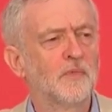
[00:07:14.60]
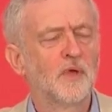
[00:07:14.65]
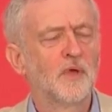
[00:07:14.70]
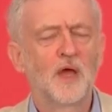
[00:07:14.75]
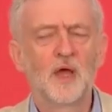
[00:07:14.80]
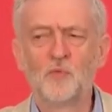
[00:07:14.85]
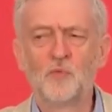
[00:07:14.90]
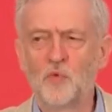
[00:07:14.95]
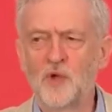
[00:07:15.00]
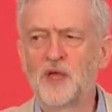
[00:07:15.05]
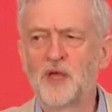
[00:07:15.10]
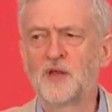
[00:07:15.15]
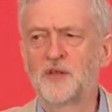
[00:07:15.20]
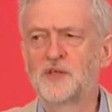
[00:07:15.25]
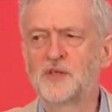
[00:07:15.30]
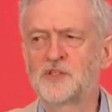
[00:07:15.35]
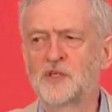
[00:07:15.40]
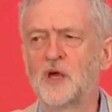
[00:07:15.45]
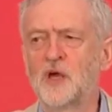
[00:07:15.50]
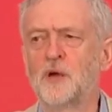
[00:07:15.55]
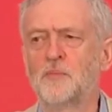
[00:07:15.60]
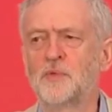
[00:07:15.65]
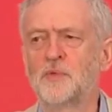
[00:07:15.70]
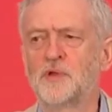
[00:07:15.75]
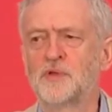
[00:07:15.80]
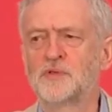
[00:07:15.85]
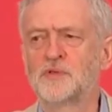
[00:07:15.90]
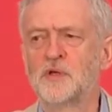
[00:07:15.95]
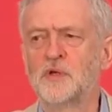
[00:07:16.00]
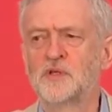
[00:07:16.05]
and we are
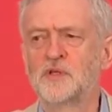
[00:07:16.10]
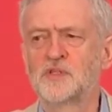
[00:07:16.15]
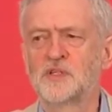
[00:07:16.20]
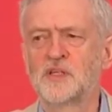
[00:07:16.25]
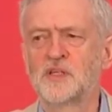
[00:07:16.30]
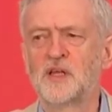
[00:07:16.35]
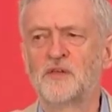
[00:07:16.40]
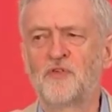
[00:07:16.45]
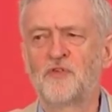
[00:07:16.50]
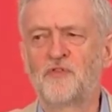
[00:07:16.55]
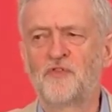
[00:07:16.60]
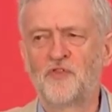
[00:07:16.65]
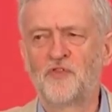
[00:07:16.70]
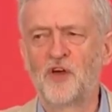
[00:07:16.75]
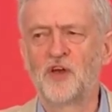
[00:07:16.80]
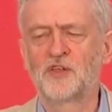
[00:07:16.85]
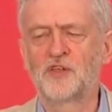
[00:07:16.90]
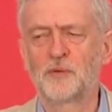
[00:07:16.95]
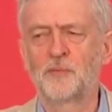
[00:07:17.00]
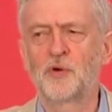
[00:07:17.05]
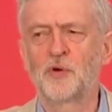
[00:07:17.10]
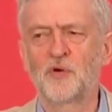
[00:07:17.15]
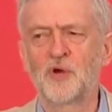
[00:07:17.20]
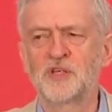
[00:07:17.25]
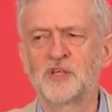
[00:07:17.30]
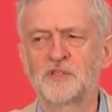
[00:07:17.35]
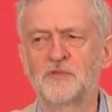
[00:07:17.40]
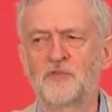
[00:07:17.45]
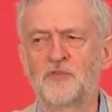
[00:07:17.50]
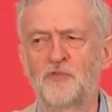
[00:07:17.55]
determined to deliver further
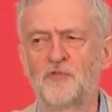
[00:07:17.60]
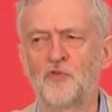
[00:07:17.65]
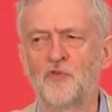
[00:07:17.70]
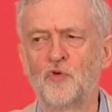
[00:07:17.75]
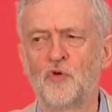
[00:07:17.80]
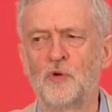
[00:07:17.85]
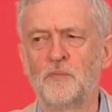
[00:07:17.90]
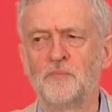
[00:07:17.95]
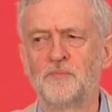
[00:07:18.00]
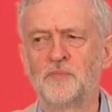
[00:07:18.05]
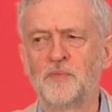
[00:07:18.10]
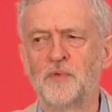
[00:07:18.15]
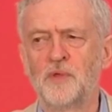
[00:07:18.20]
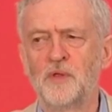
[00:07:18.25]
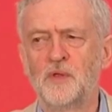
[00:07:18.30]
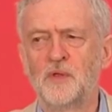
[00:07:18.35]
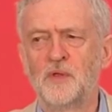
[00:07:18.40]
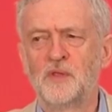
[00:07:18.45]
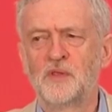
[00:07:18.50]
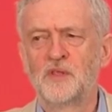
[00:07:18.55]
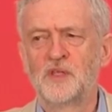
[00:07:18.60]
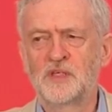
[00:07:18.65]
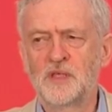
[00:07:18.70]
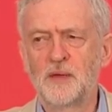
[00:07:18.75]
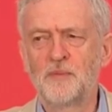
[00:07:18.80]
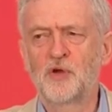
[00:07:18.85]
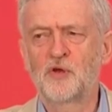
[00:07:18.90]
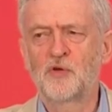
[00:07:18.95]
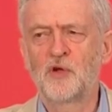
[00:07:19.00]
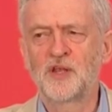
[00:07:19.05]
progressive reform the
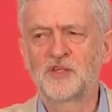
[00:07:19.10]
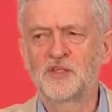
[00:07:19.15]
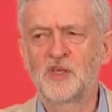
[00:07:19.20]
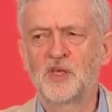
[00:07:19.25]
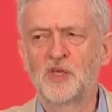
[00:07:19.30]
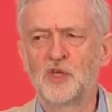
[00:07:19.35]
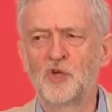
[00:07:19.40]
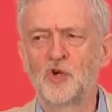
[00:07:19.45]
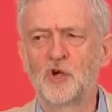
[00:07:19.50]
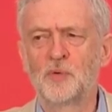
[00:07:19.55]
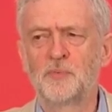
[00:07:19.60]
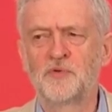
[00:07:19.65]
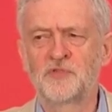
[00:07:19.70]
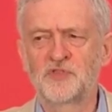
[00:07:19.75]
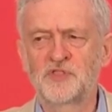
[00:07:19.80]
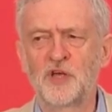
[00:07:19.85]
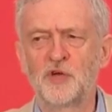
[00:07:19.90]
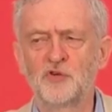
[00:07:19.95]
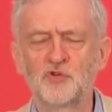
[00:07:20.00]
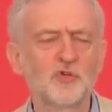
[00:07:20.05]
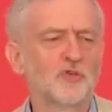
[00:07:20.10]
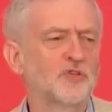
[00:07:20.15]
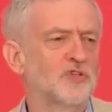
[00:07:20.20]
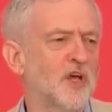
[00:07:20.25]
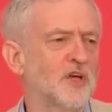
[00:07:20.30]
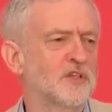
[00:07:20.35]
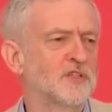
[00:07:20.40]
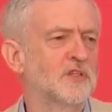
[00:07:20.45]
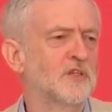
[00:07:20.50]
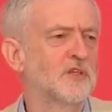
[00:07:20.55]
democratic Europe of social
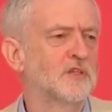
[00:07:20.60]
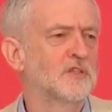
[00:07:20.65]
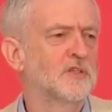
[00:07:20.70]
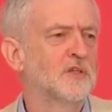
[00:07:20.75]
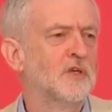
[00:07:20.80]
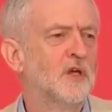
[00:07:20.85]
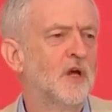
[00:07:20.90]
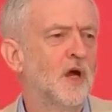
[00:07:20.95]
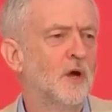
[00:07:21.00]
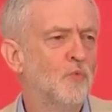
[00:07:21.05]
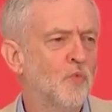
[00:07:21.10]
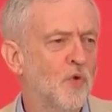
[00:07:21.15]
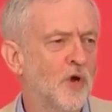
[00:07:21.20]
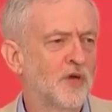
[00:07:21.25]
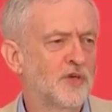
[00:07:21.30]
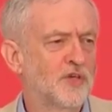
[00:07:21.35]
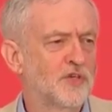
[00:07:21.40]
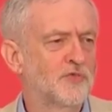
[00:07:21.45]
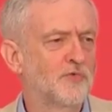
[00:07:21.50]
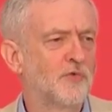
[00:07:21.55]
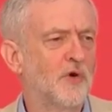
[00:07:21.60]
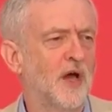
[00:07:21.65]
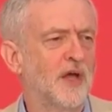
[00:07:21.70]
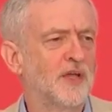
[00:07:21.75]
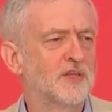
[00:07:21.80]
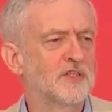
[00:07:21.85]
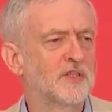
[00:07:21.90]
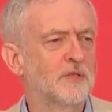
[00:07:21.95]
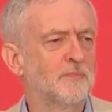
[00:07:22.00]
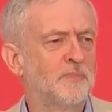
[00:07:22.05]
justice and workers'
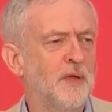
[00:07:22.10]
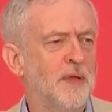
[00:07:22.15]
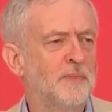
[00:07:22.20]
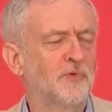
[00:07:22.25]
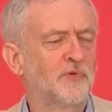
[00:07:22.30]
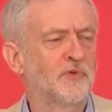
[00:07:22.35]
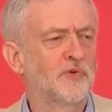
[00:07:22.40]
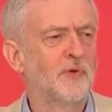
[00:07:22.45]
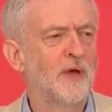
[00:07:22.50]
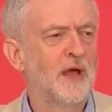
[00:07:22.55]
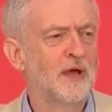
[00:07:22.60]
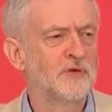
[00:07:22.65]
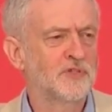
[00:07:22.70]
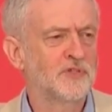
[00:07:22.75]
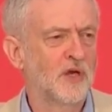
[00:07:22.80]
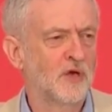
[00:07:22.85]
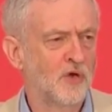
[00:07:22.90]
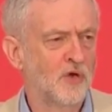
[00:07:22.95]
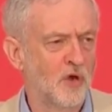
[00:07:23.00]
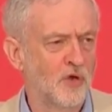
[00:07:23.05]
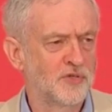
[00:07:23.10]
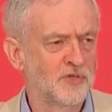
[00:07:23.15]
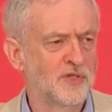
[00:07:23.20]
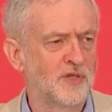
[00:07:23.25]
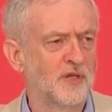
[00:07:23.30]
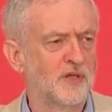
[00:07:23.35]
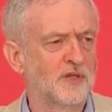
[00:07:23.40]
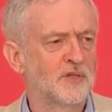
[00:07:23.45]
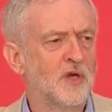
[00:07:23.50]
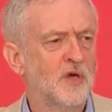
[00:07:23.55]
rights that people throughout our
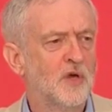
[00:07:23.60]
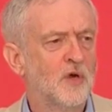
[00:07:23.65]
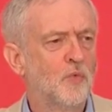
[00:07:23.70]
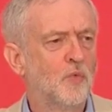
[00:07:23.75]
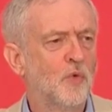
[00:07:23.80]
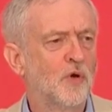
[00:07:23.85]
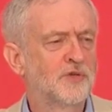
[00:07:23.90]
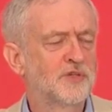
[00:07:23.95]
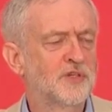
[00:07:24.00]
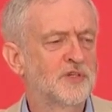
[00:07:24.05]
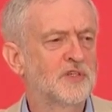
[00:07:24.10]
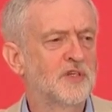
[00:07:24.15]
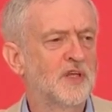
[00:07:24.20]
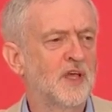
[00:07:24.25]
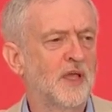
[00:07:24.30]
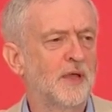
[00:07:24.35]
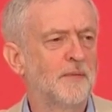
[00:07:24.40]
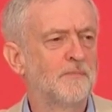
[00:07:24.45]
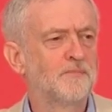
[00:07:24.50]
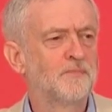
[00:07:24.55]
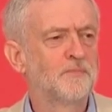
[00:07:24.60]
continent want to see.